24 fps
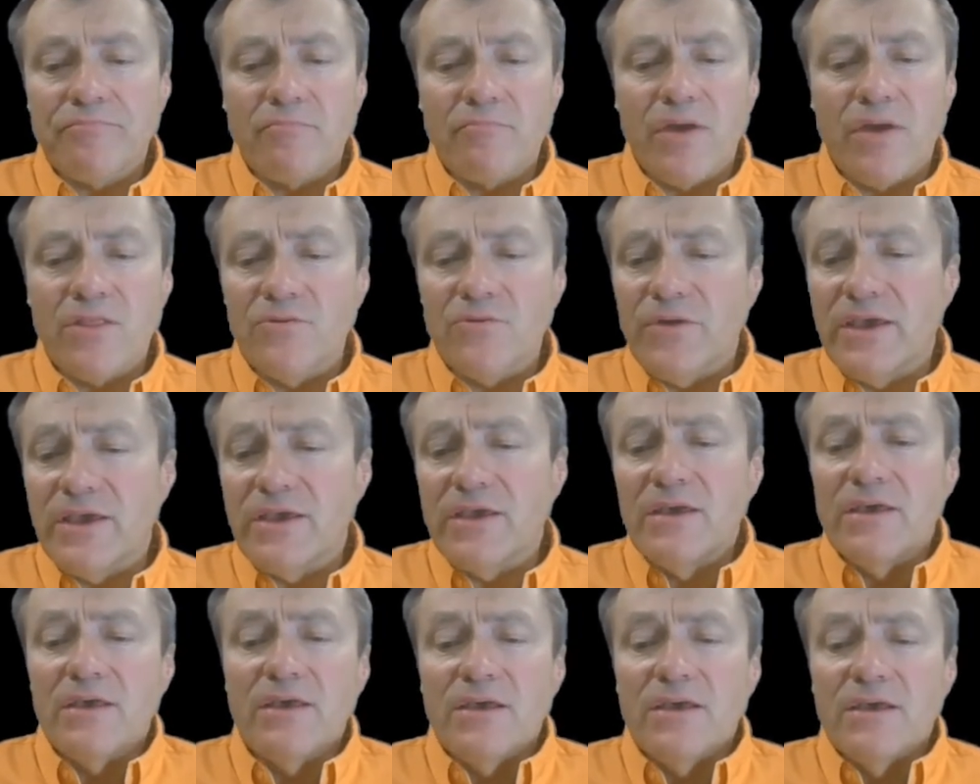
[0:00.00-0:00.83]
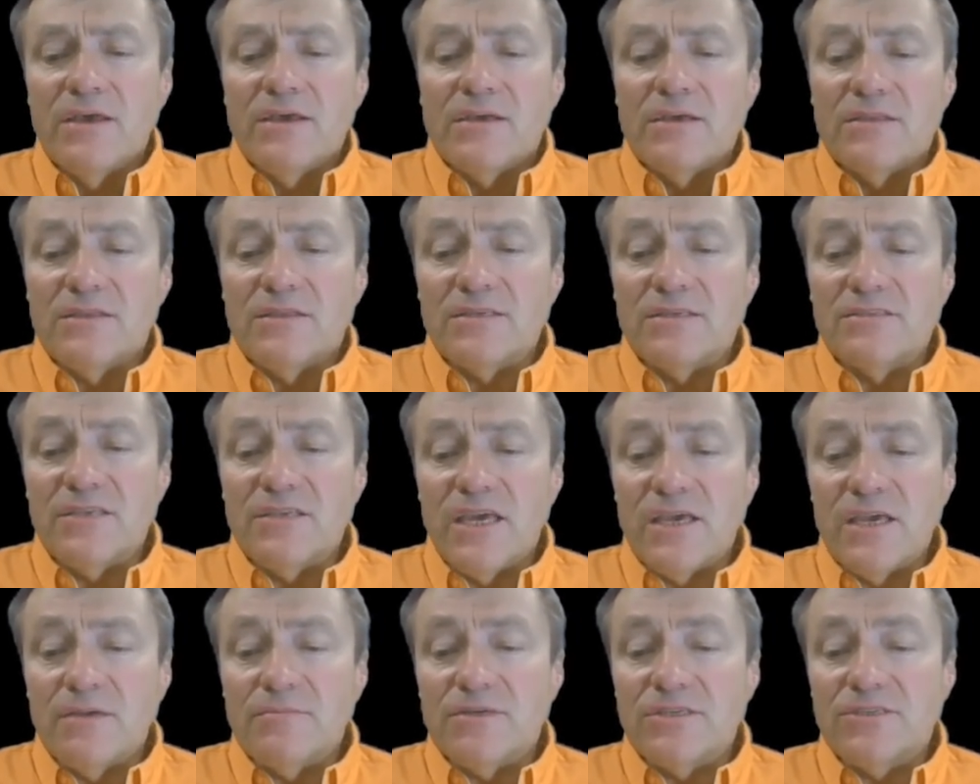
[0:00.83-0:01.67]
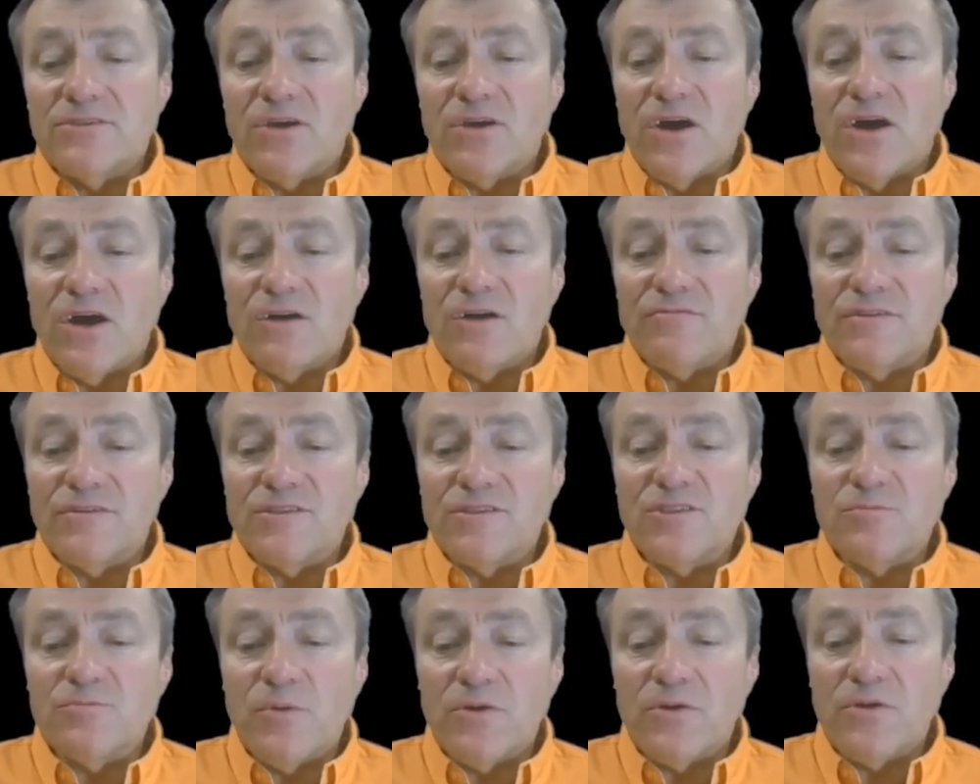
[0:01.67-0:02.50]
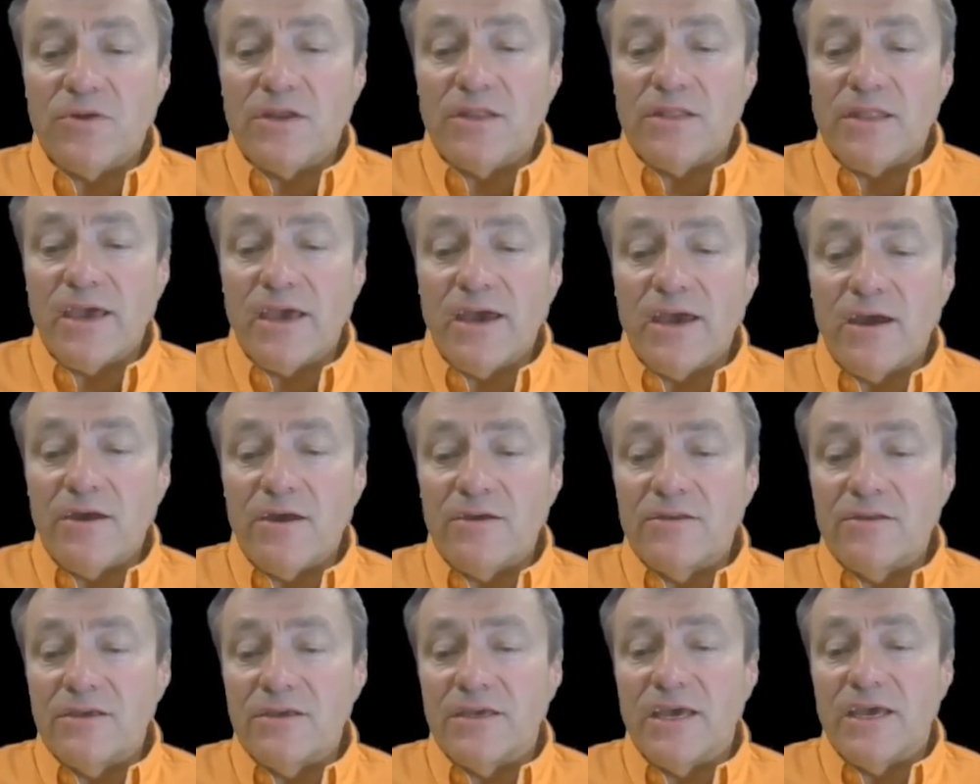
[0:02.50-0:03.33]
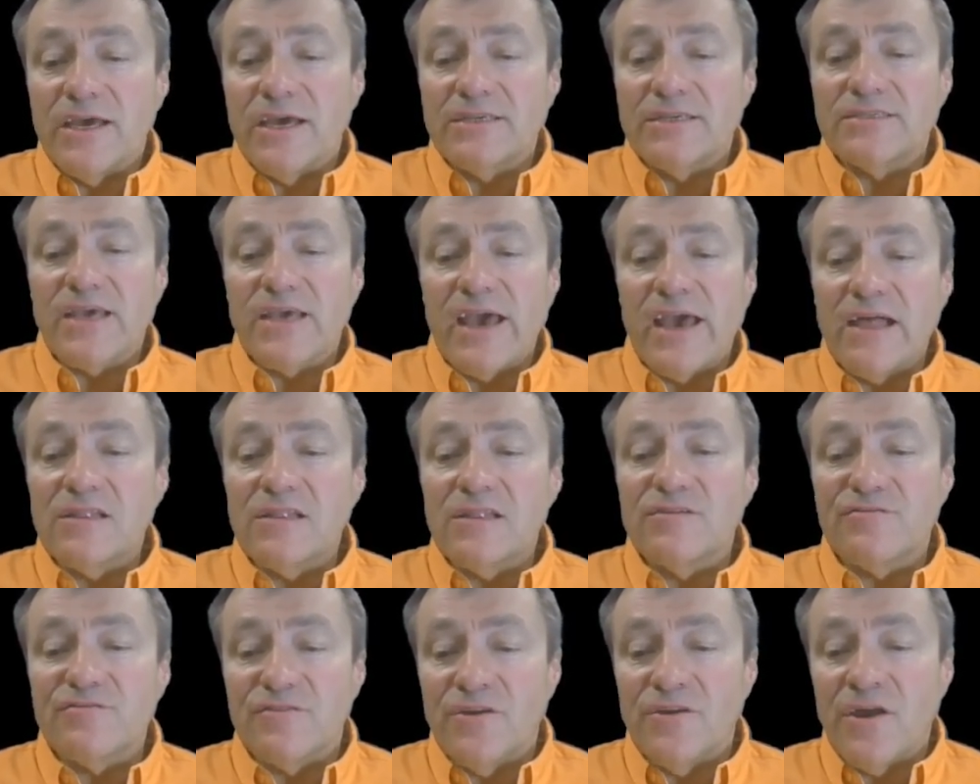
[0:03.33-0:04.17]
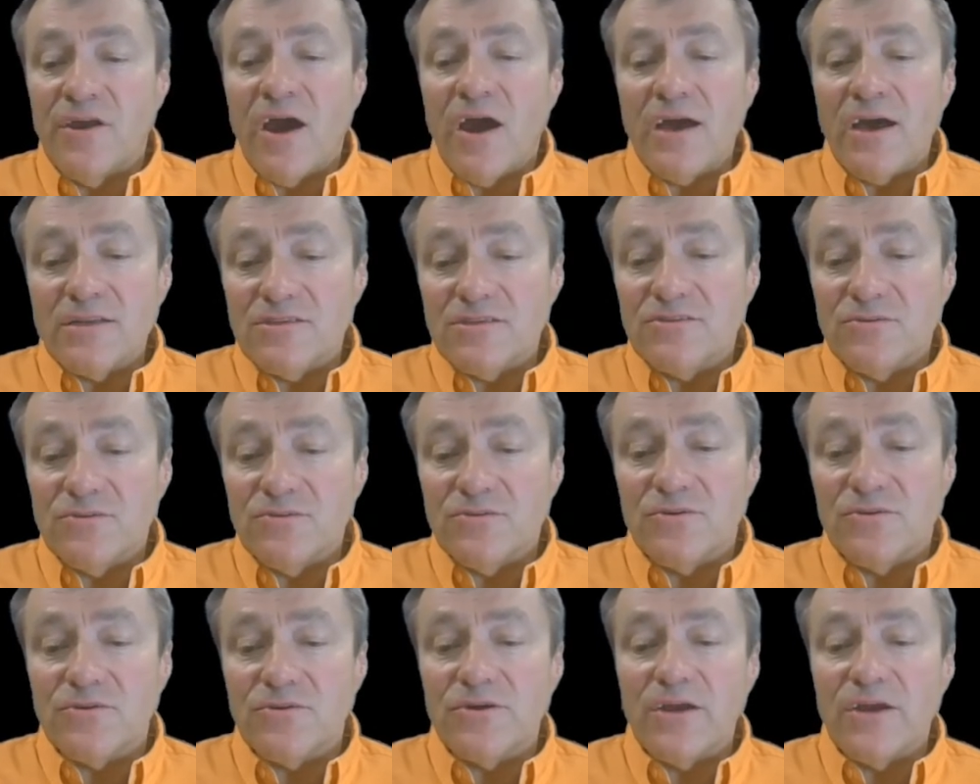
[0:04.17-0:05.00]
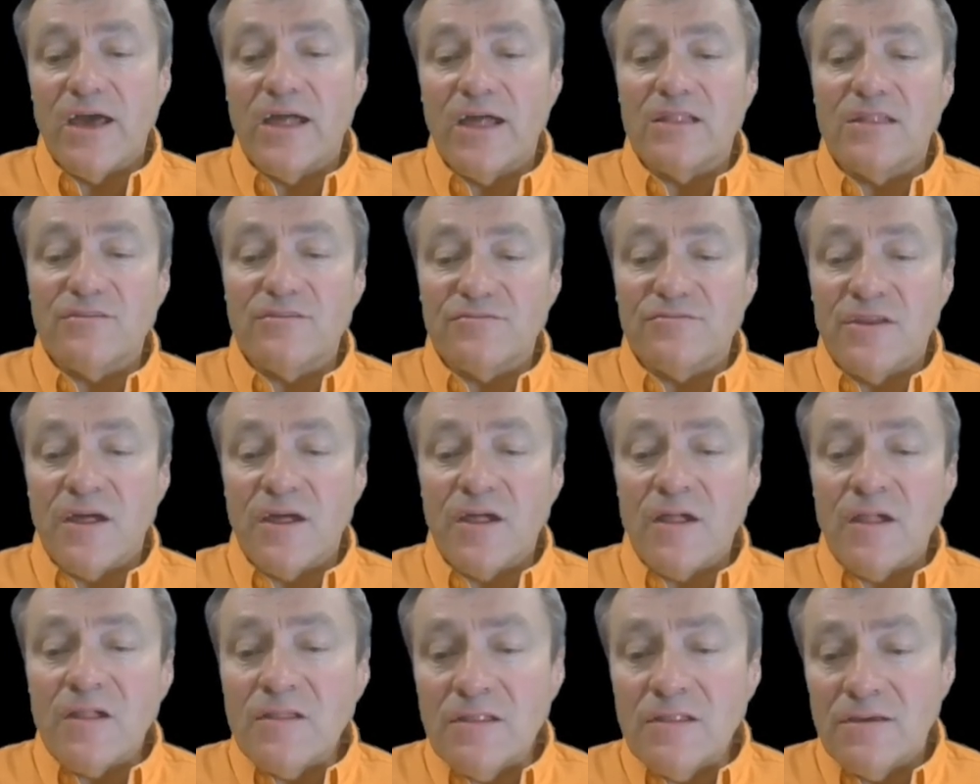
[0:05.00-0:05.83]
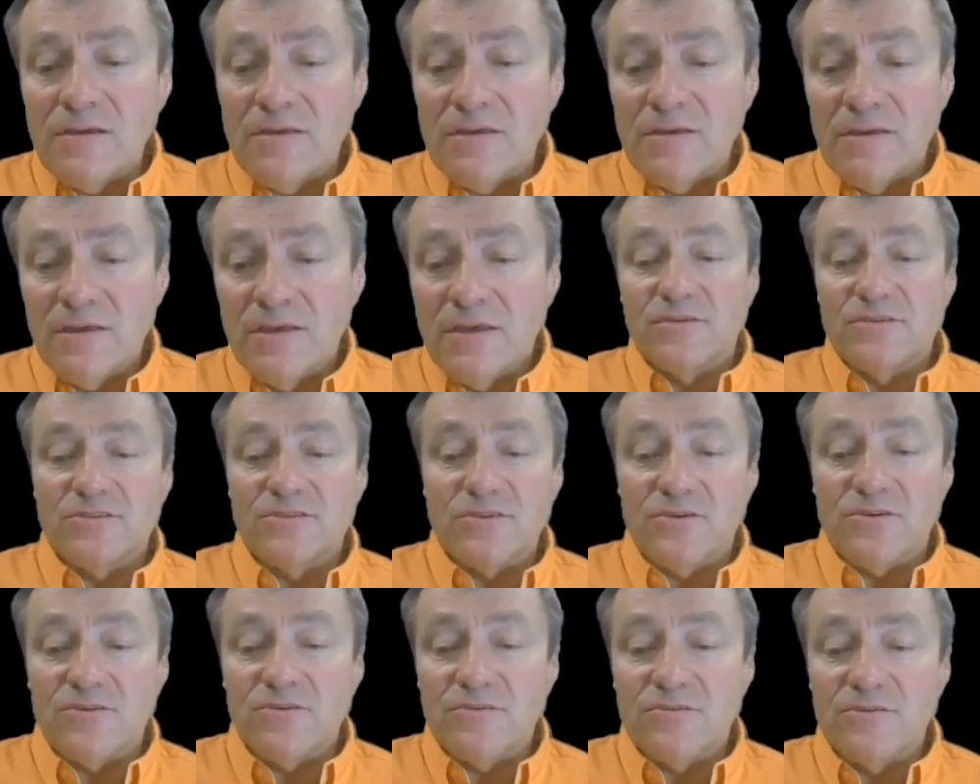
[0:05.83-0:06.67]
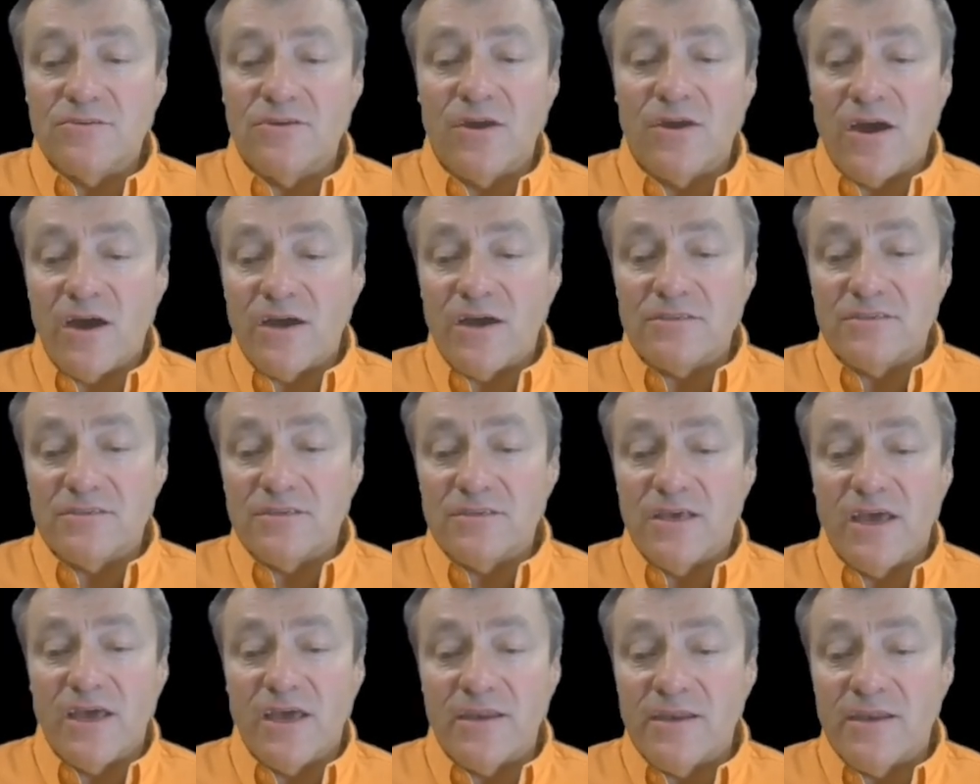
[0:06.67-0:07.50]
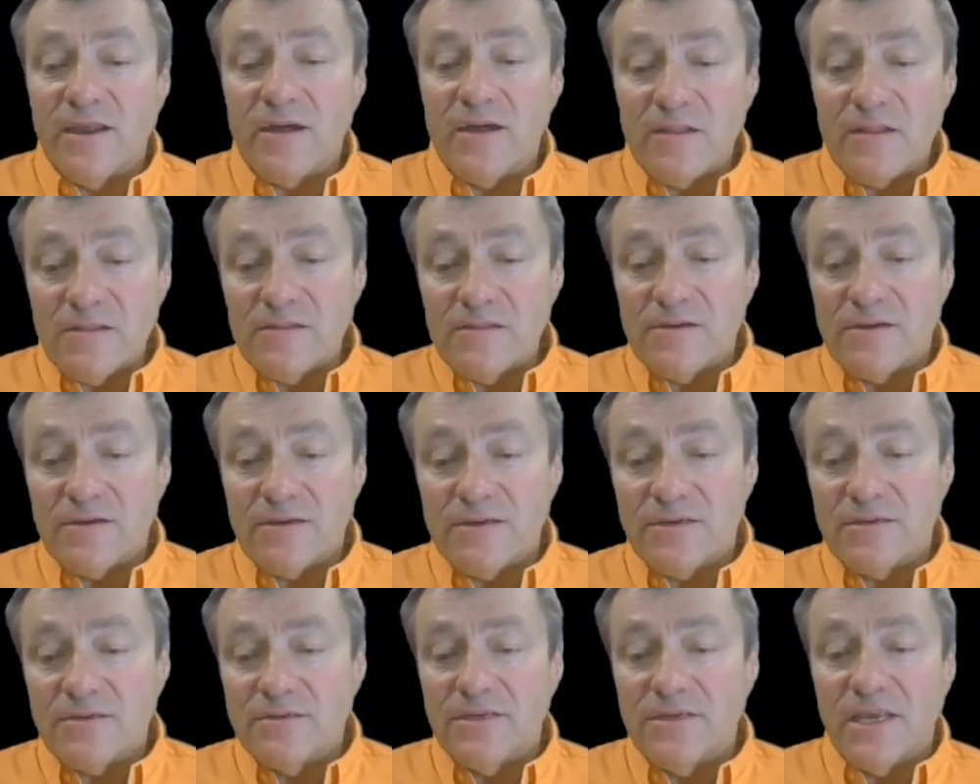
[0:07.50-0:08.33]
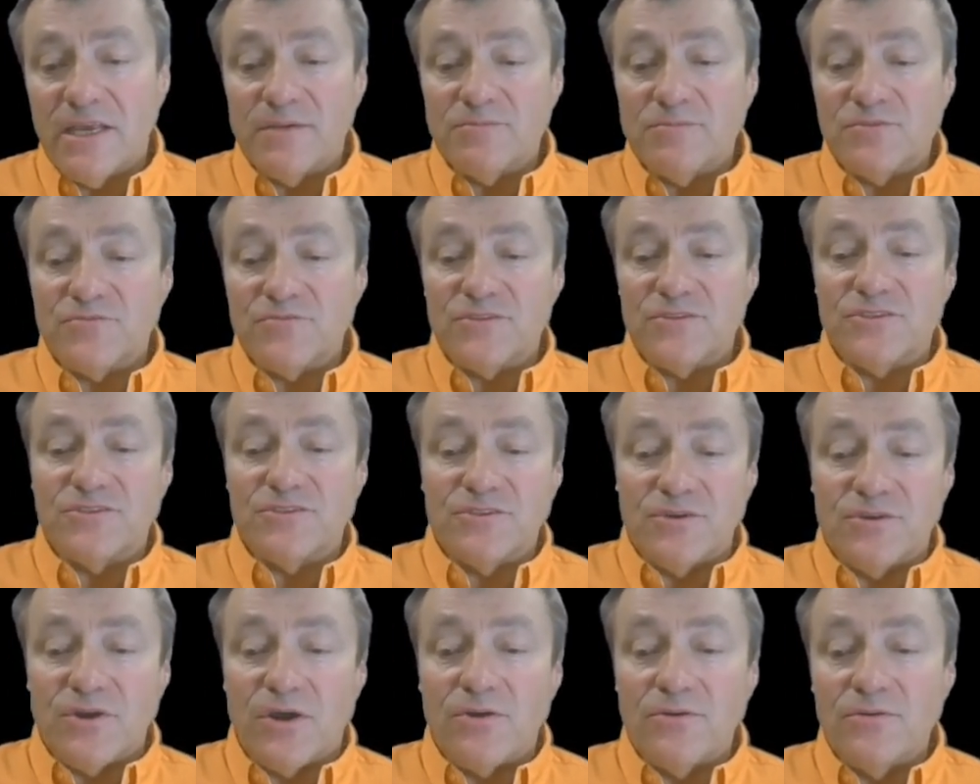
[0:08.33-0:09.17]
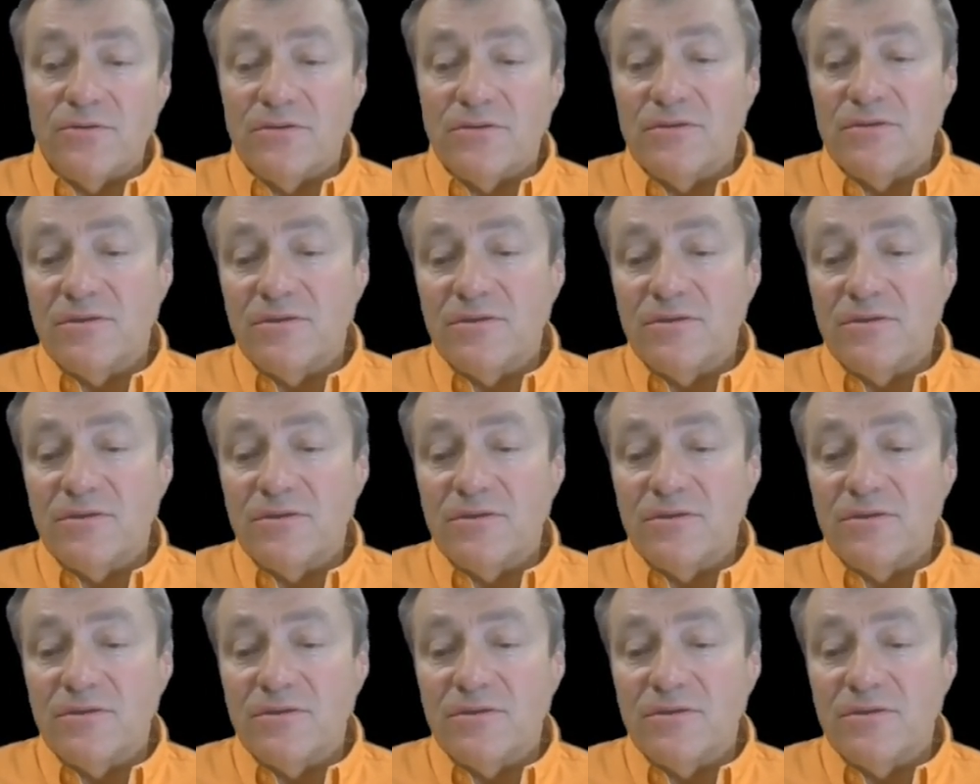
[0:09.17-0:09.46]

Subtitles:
By the way, this name is often spoken aloud as aleph naught or aleph null. So naught and null are names for 0.